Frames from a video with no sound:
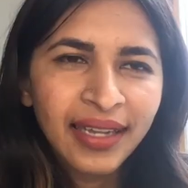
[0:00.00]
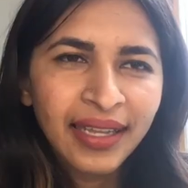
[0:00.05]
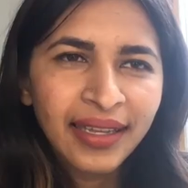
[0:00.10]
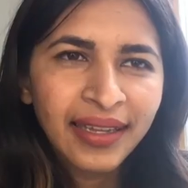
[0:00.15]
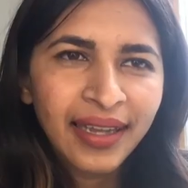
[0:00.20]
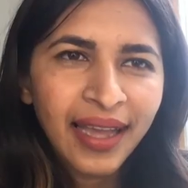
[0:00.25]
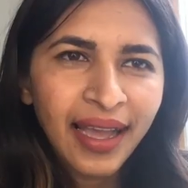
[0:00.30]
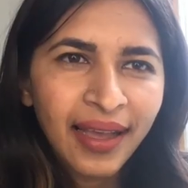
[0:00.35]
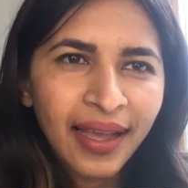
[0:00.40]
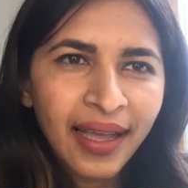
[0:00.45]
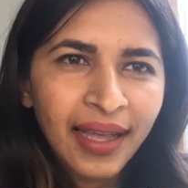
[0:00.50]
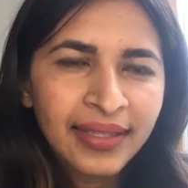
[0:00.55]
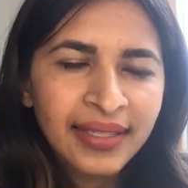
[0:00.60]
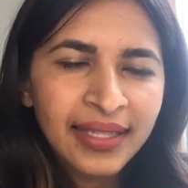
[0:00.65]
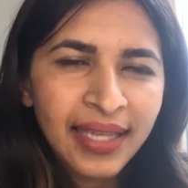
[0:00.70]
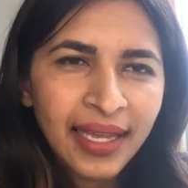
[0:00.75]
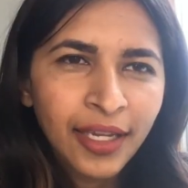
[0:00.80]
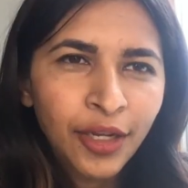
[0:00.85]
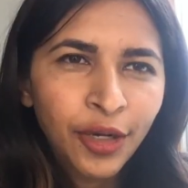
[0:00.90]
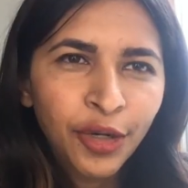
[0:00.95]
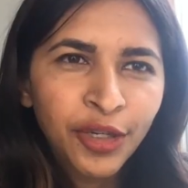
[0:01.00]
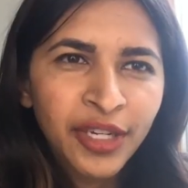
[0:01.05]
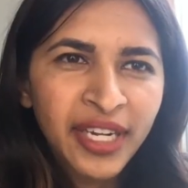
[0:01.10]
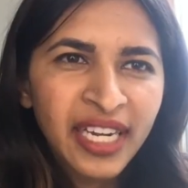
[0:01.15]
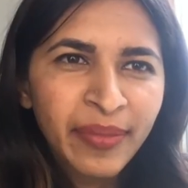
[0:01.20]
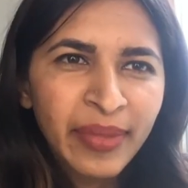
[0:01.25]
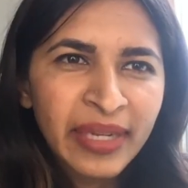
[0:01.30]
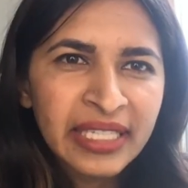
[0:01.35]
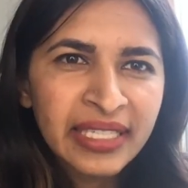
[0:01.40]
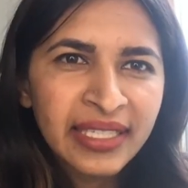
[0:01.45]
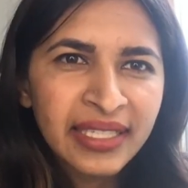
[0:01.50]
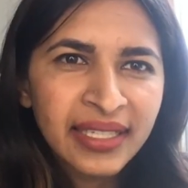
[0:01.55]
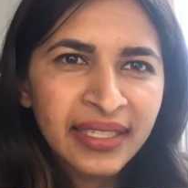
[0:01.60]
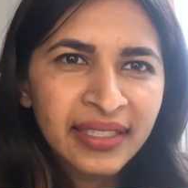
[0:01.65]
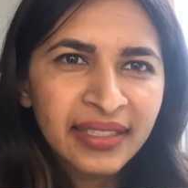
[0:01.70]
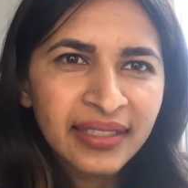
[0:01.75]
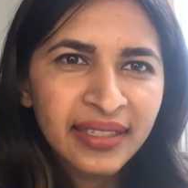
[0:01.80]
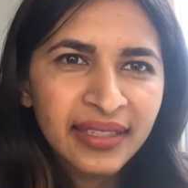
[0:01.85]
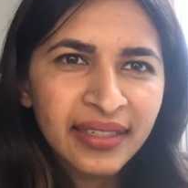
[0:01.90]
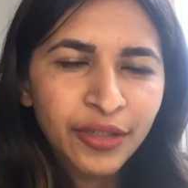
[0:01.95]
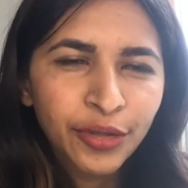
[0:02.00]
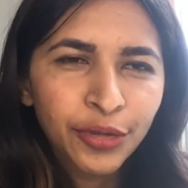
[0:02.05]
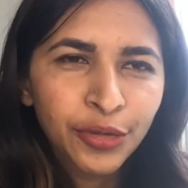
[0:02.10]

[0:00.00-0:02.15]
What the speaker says: like, as I already mentioned,